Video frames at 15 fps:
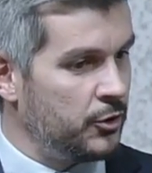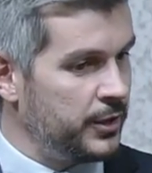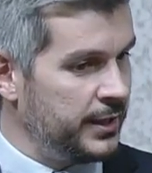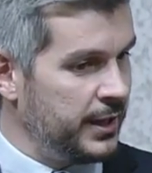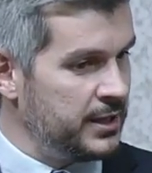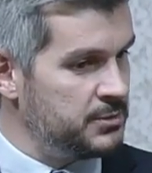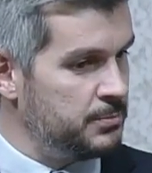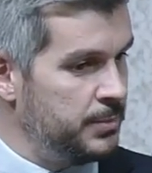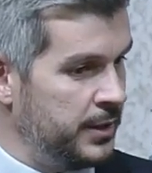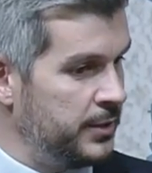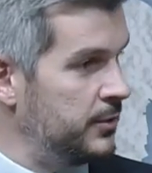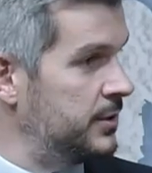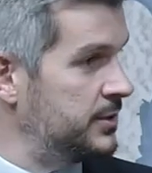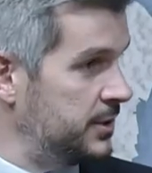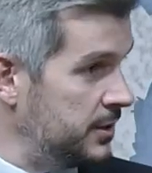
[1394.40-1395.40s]
organize
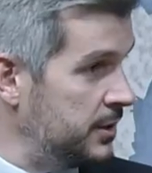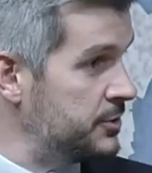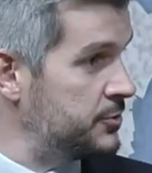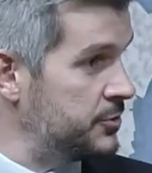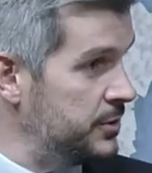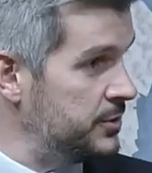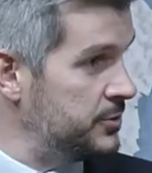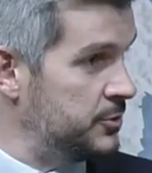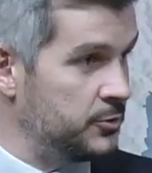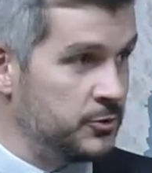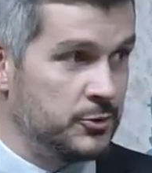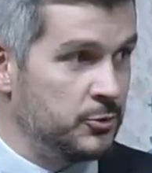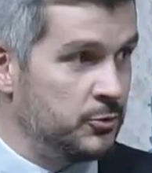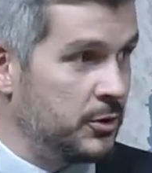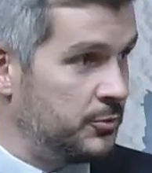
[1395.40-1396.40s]
better as a country
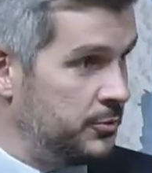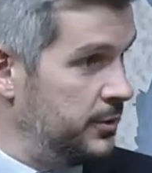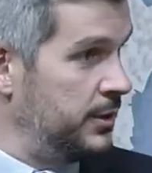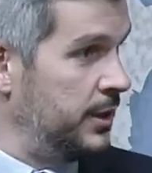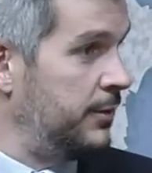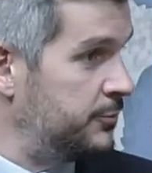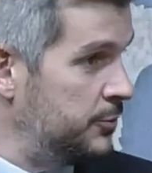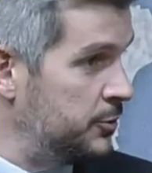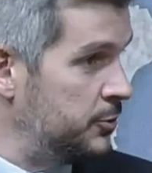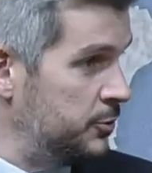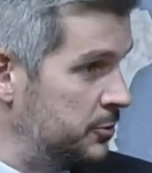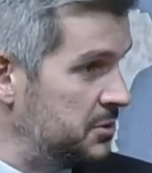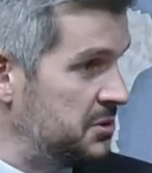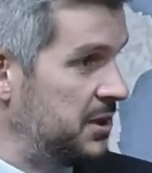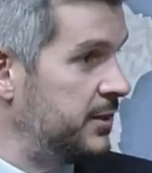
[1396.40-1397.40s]
to do what we have to
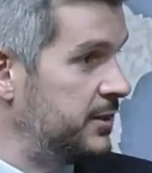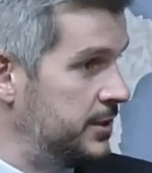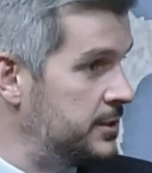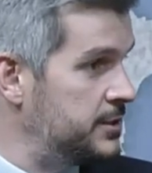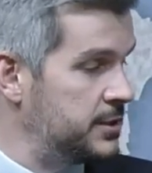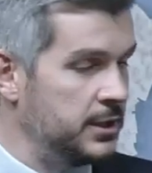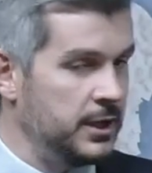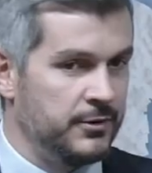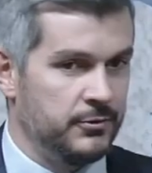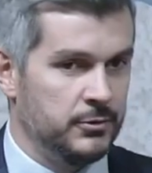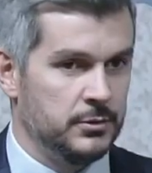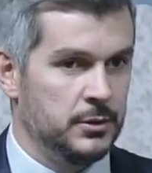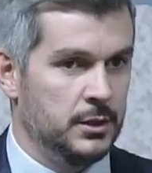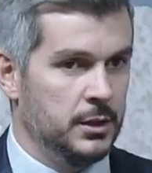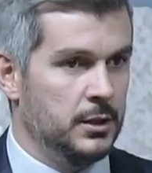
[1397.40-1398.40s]
do in each
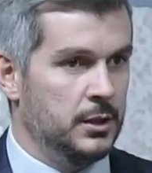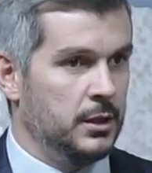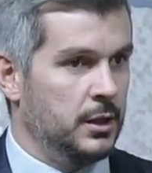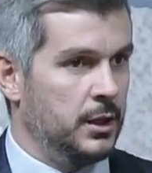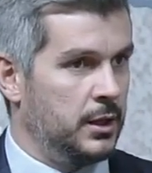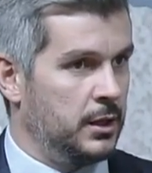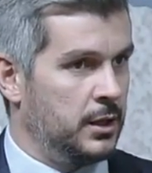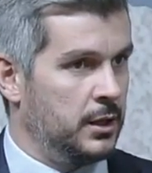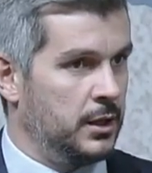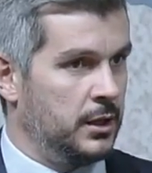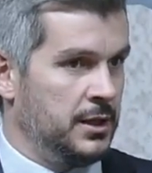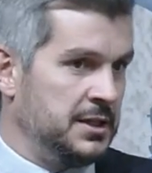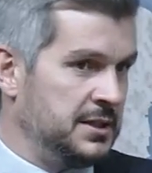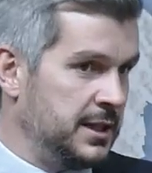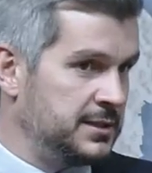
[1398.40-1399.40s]
level.
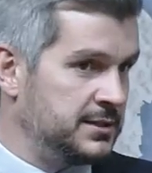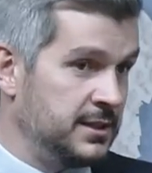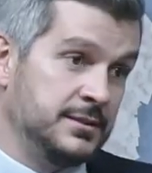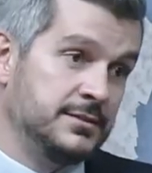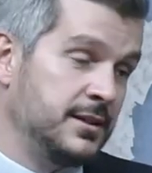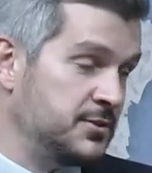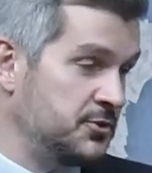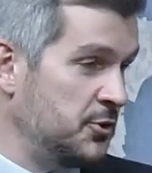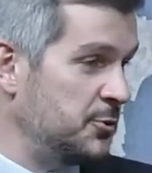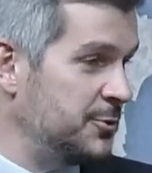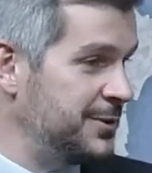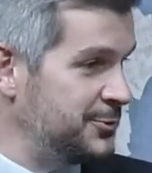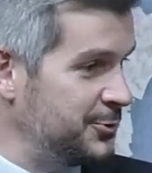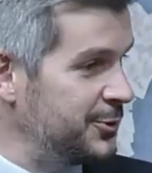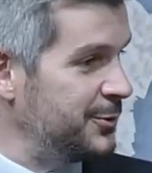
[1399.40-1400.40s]
And in that sense, as
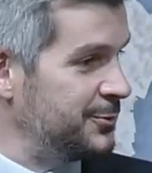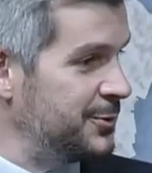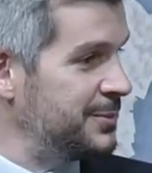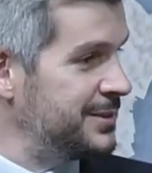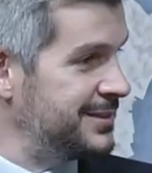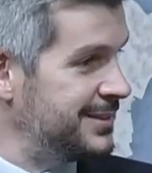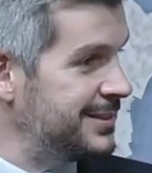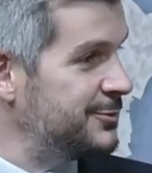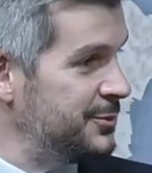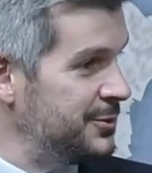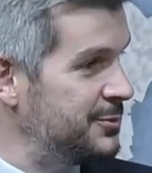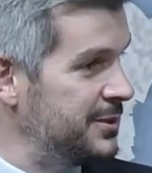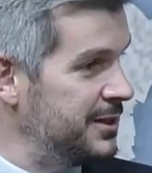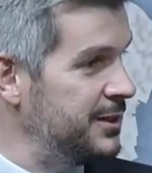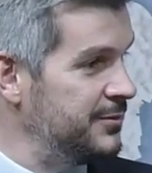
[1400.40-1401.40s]
always, we're optimistic.
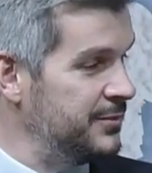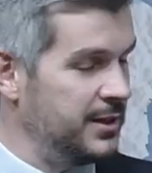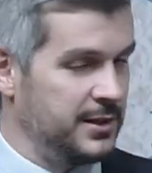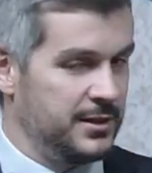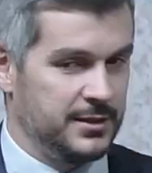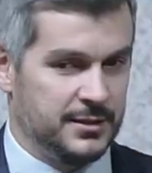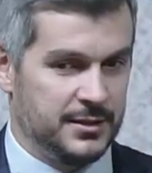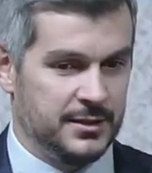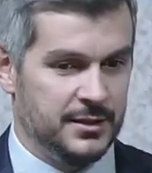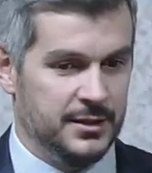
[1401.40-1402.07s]
We believe that